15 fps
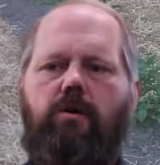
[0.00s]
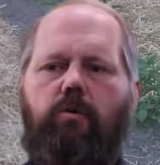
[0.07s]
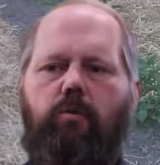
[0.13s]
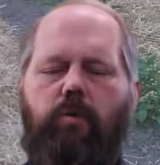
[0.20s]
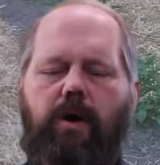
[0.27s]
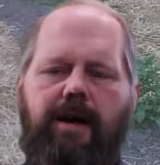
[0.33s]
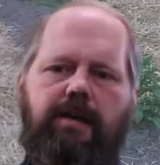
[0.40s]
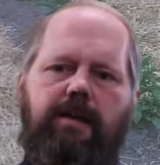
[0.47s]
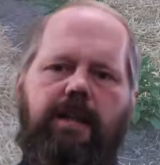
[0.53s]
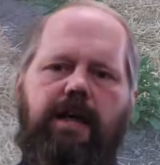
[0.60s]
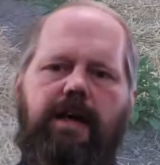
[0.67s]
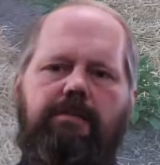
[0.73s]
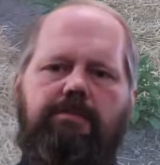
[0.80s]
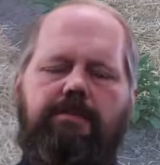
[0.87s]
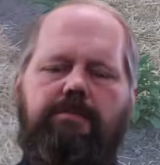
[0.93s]

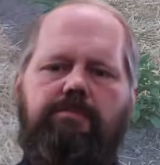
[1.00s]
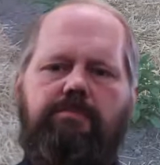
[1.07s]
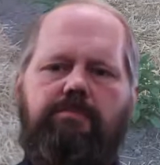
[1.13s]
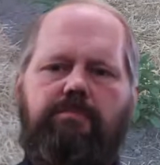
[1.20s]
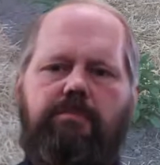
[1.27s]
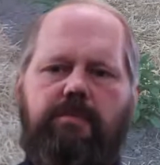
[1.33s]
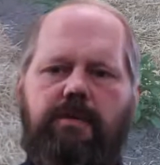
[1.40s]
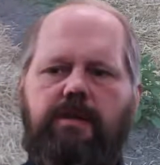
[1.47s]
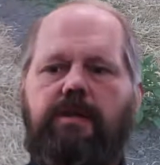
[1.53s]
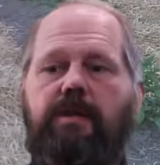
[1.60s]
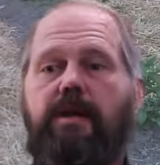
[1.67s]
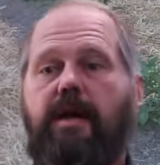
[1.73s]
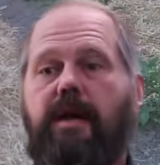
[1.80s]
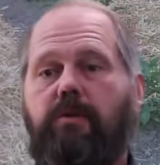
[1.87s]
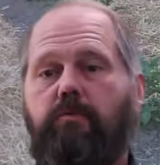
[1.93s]
wildlife,
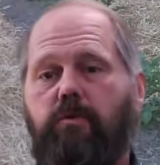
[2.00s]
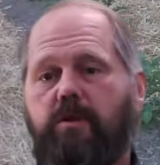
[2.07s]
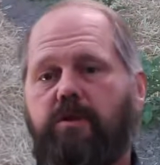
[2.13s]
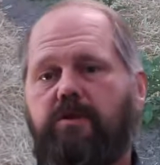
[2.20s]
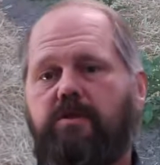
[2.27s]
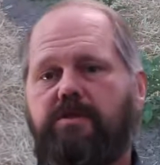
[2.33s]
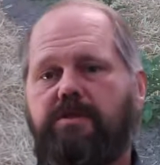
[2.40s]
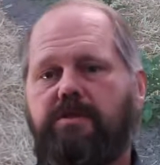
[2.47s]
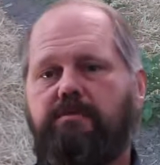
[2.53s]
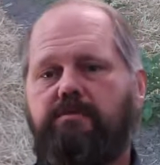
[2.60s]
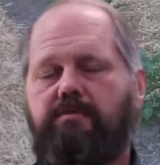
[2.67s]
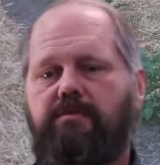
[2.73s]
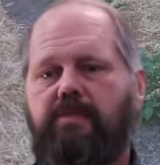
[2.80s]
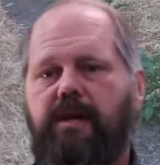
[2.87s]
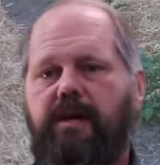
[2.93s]
and workers.
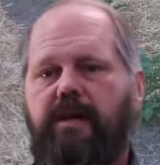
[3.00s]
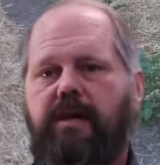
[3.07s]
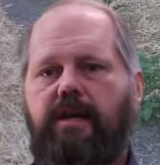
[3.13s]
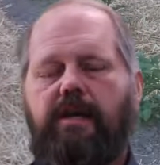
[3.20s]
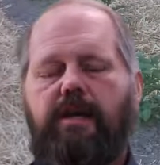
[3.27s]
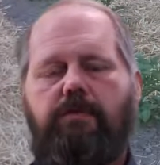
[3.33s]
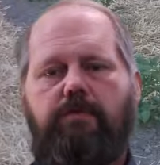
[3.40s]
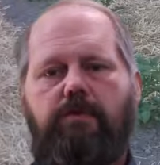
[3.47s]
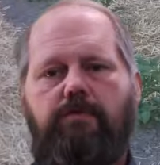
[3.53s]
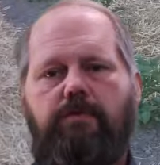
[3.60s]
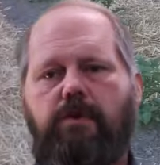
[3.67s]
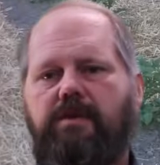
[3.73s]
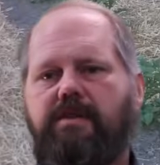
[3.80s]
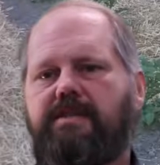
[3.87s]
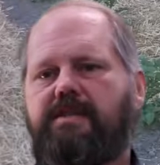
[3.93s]
If you
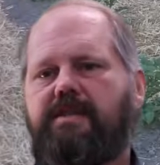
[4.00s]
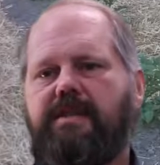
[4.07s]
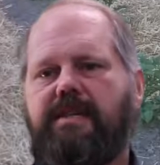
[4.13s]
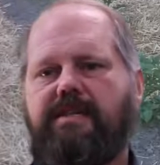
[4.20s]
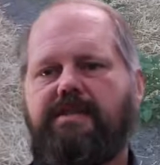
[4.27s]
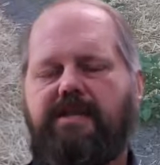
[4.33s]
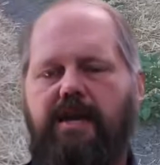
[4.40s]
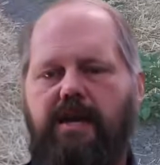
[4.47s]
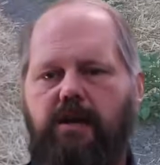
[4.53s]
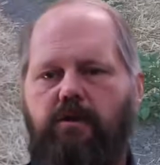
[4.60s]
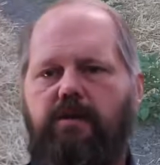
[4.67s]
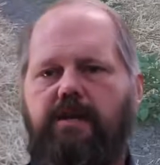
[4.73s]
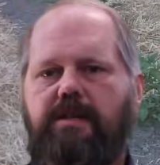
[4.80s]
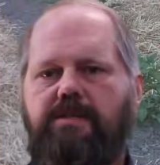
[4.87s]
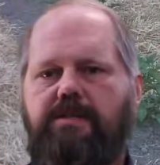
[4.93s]
focus in these
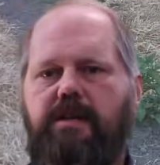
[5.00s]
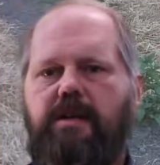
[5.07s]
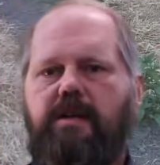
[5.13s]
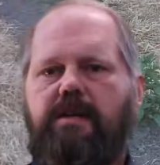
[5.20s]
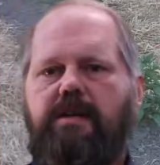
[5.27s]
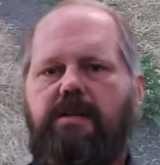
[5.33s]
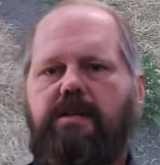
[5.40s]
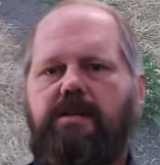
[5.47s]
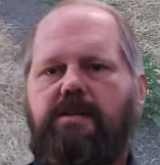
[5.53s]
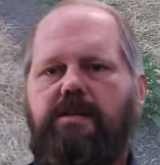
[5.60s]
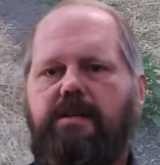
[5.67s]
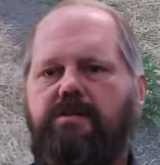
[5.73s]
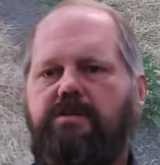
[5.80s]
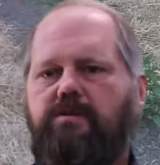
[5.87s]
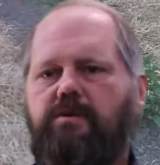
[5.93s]
areas,
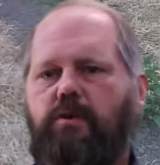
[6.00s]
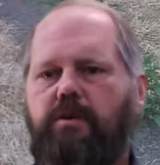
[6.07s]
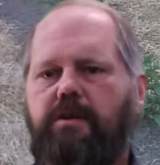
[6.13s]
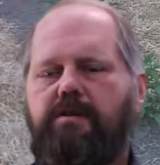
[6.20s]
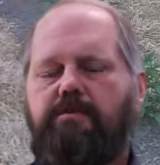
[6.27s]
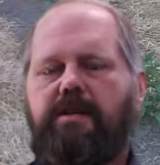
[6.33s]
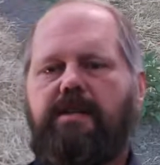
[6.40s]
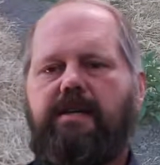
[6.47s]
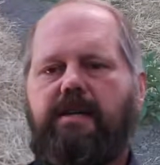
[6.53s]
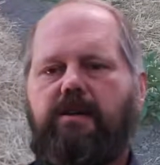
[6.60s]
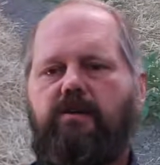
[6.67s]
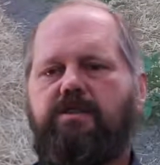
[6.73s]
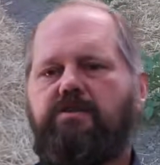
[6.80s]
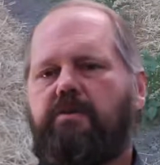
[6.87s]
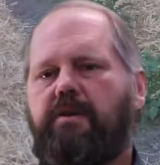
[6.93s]
these are going to be the
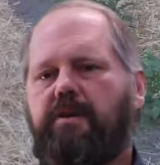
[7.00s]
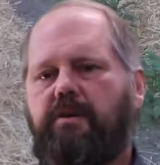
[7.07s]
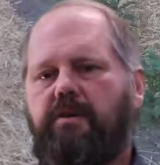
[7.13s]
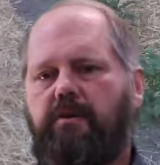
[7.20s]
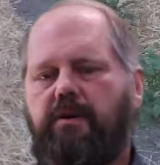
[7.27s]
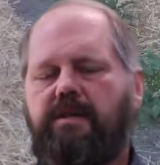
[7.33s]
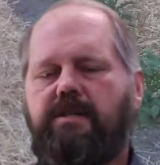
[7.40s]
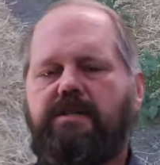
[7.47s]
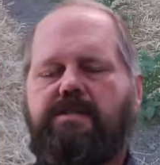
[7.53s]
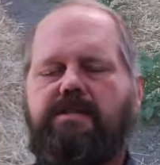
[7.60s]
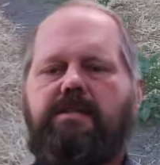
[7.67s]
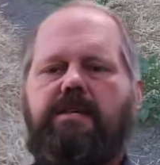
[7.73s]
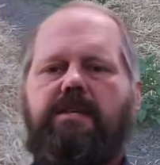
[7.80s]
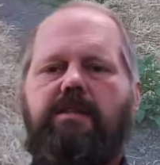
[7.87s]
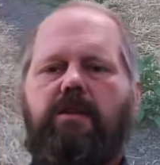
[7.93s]
areas where you're going to
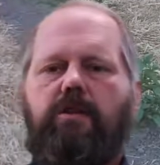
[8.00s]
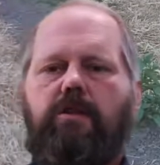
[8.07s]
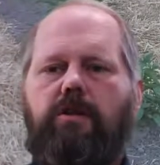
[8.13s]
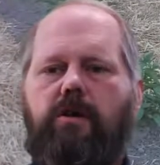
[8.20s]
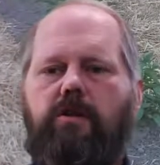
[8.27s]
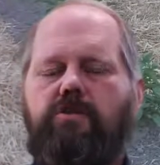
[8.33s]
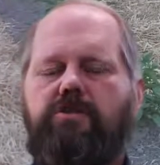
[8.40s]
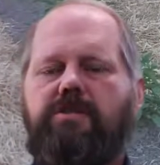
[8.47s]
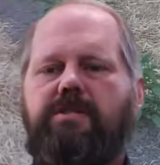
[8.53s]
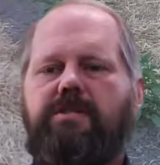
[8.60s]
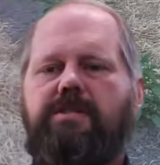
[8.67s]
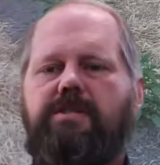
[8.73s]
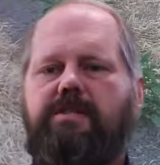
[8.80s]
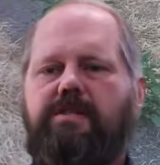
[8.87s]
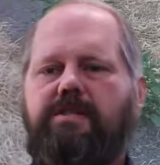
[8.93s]
see the largest
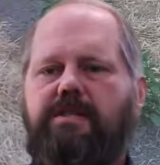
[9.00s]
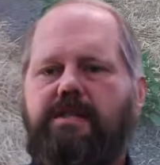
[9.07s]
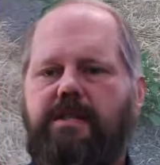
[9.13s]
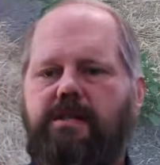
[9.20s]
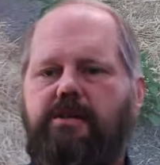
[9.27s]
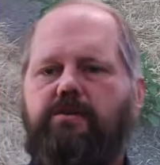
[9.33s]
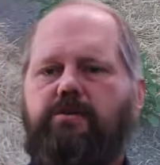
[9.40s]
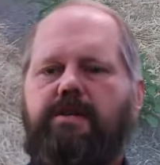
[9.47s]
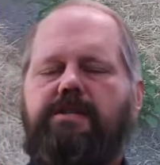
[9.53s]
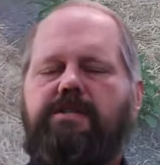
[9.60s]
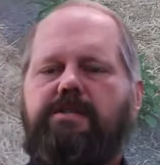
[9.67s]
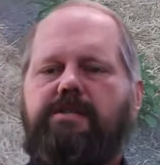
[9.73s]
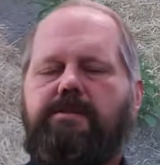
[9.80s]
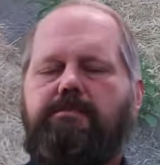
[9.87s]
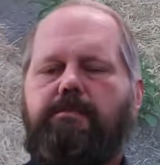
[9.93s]

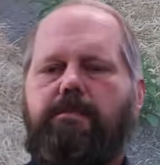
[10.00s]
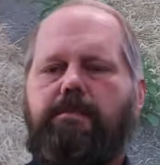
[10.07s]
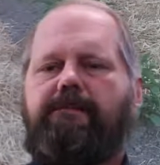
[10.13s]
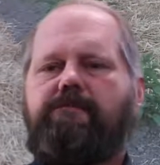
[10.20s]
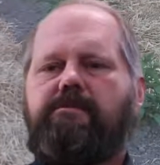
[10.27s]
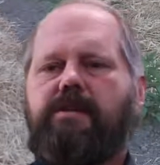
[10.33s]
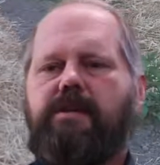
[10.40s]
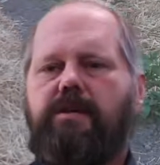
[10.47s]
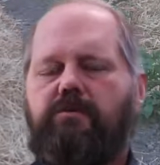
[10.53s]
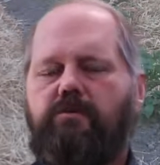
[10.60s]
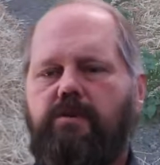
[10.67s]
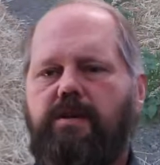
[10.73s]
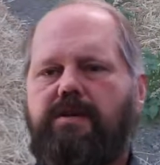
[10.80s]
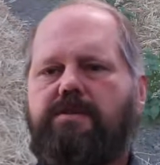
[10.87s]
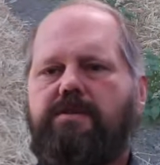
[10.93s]
decrease in
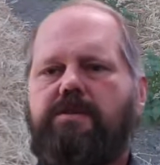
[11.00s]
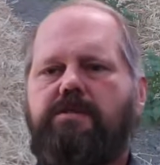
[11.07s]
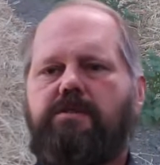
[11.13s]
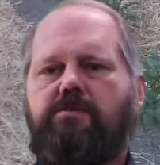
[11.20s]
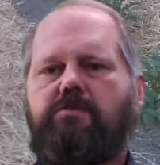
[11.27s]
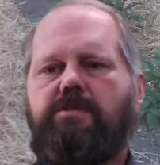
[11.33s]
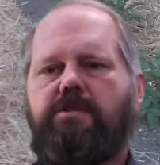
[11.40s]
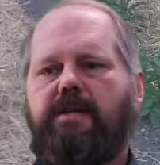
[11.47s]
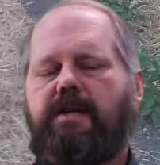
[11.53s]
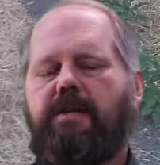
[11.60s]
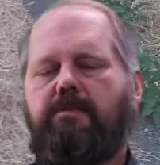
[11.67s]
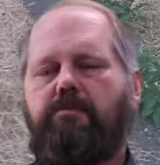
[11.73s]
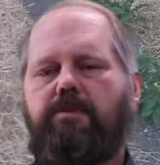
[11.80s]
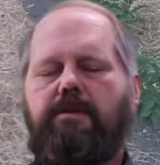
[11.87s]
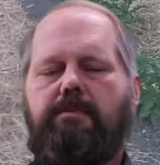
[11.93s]
risk
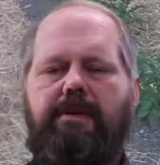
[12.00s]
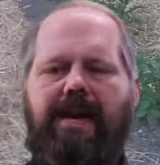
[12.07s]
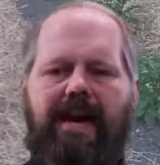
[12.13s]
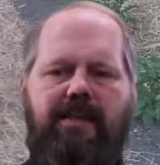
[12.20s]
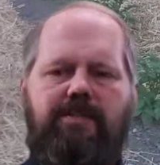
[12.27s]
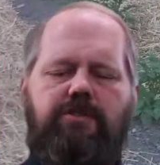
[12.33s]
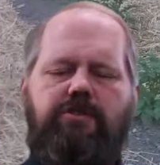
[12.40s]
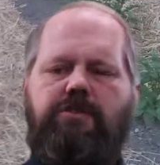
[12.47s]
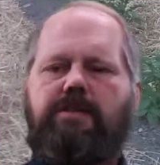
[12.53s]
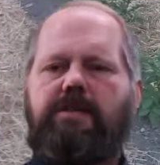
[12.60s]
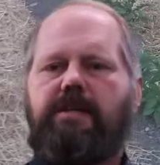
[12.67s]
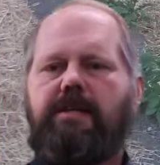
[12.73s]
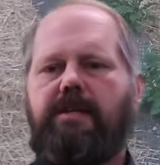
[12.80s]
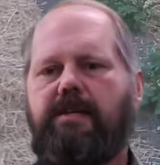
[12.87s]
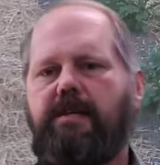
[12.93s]
associated with a pathogen
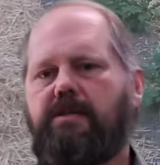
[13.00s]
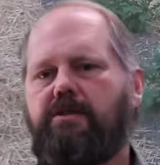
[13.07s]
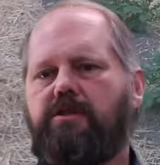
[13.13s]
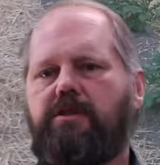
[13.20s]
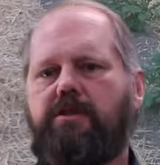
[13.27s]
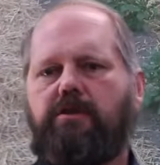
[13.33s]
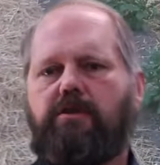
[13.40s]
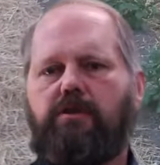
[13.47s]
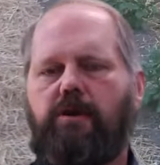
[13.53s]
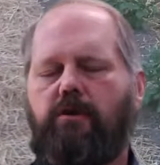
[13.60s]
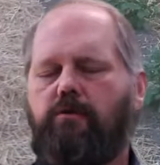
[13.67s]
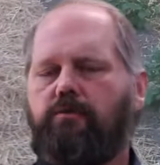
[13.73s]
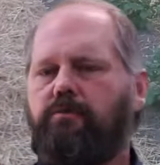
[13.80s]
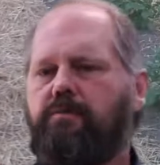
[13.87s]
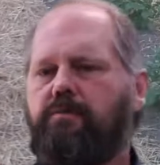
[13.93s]
getting into your home